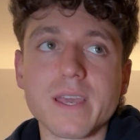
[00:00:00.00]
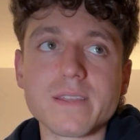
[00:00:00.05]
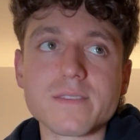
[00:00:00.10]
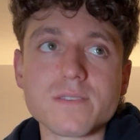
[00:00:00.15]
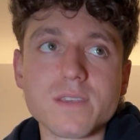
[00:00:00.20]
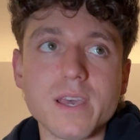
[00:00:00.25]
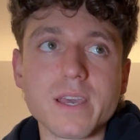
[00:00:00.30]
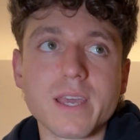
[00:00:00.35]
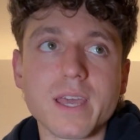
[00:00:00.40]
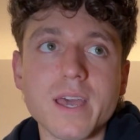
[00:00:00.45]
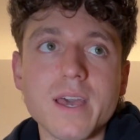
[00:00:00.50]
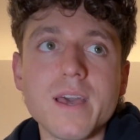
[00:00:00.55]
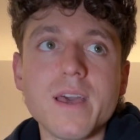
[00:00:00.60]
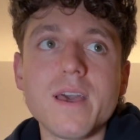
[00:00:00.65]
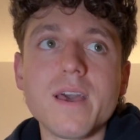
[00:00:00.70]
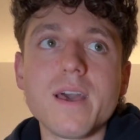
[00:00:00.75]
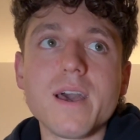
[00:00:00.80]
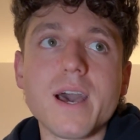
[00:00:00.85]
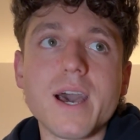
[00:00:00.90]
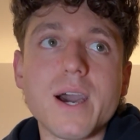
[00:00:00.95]
It's like,
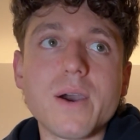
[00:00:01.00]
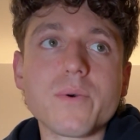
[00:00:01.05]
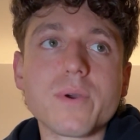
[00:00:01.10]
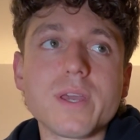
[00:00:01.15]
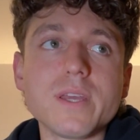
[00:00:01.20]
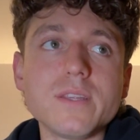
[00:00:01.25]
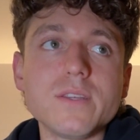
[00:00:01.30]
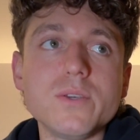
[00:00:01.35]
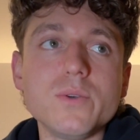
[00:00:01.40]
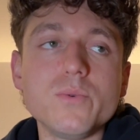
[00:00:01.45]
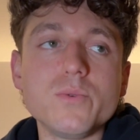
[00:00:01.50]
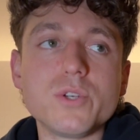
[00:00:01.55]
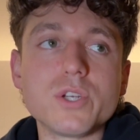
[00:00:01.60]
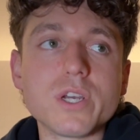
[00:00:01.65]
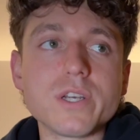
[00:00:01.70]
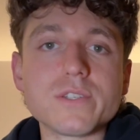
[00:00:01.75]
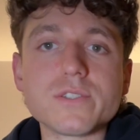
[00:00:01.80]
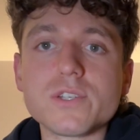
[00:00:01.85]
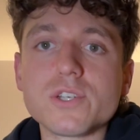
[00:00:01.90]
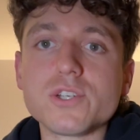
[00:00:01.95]
how can you
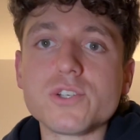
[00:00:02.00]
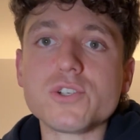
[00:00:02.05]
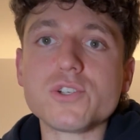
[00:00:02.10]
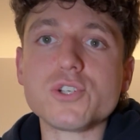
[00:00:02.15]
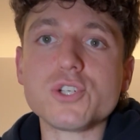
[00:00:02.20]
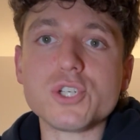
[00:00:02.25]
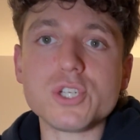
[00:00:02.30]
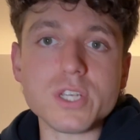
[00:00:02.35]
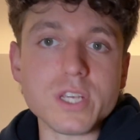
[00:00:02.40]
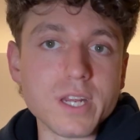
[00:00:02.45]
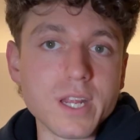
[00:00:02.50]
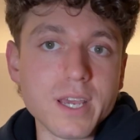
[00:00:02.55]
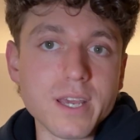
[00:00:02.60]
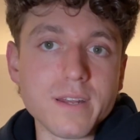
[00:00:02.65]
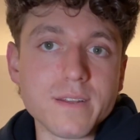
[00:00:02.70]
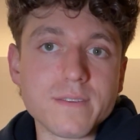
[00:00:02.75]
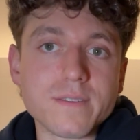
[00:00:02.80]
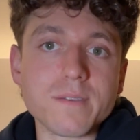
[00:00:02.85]
just cheat it